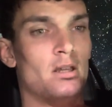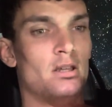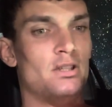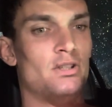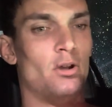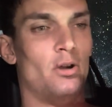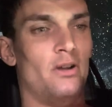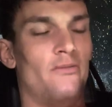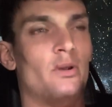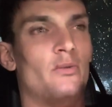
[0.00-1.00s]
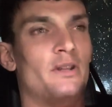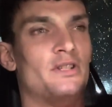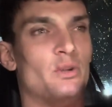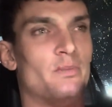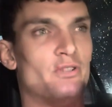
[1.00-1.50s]
So if we went
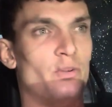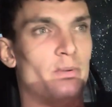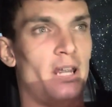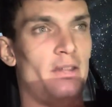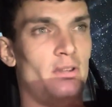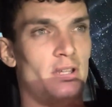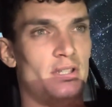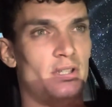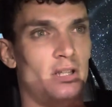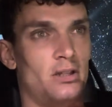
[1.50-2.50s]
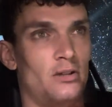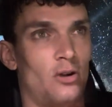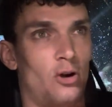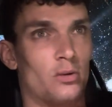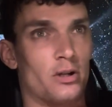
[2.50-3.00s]
super atheist and then
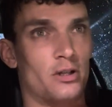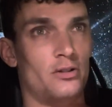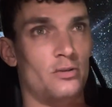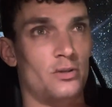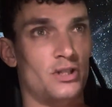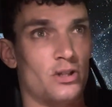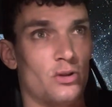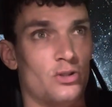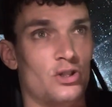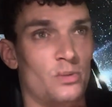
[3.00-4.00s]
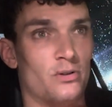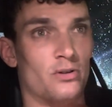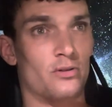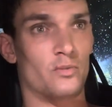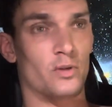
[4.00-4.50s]
all we're going to do is just go
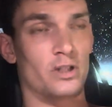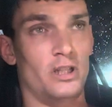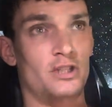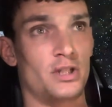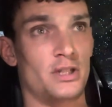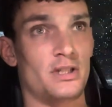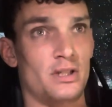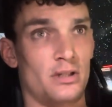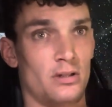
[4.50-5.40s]
super religious